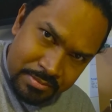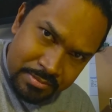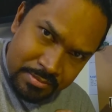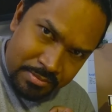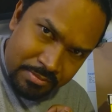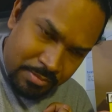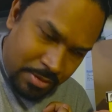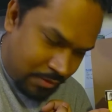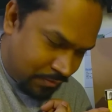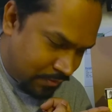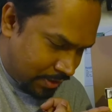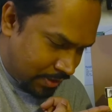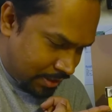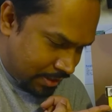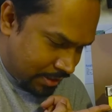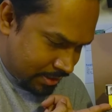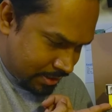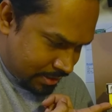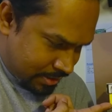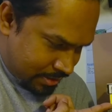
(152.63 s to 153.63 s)

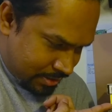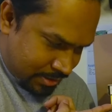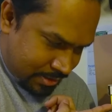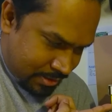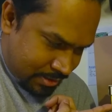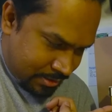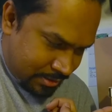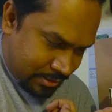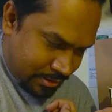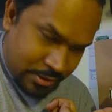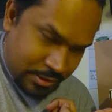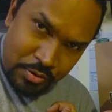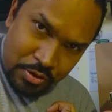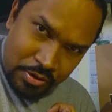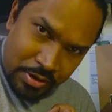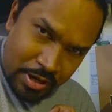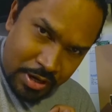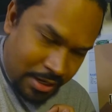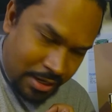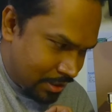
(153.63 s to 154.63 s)
between this
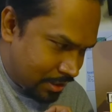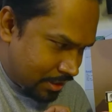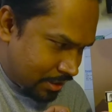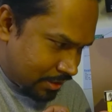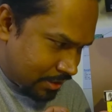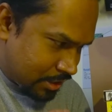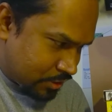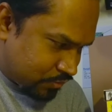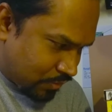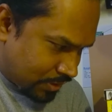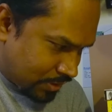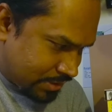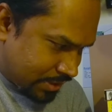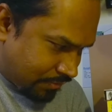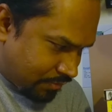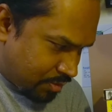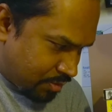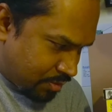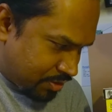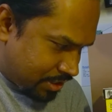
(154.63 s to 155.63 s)
book, right? There's one
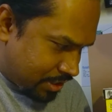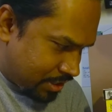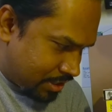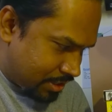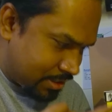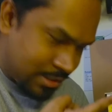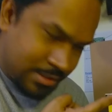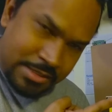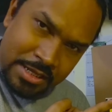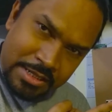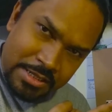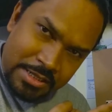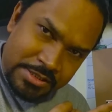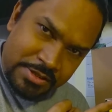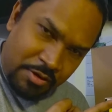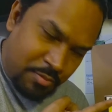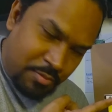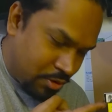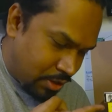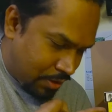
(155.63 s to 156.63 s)
Java book here, there's another
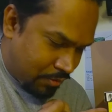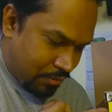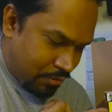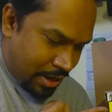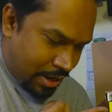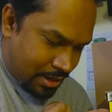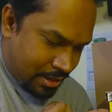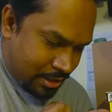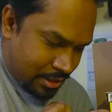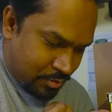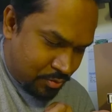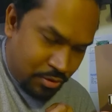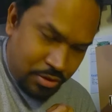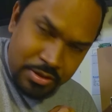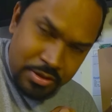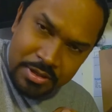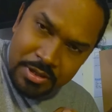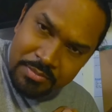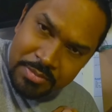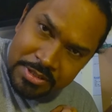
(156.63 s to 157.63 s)
Java book. I want to add another
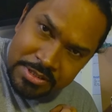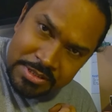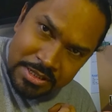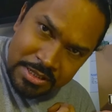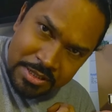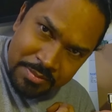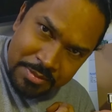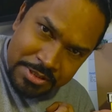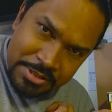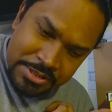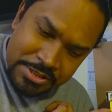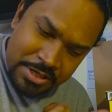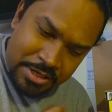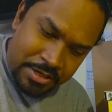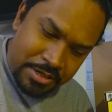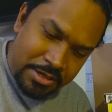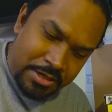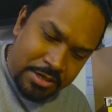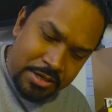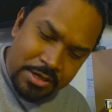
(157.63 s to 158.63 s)
book in the midst here.
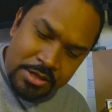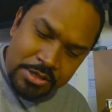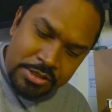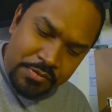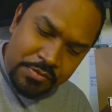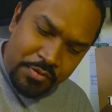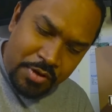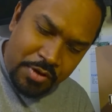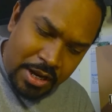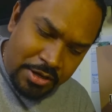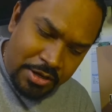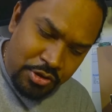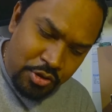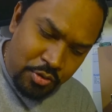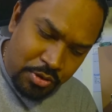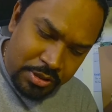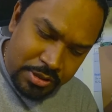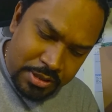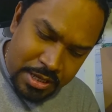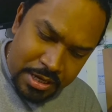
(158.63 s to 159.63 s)
So if you want to add a new
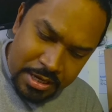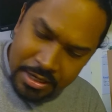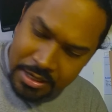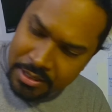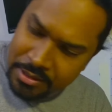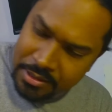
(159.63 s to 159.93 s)
book there,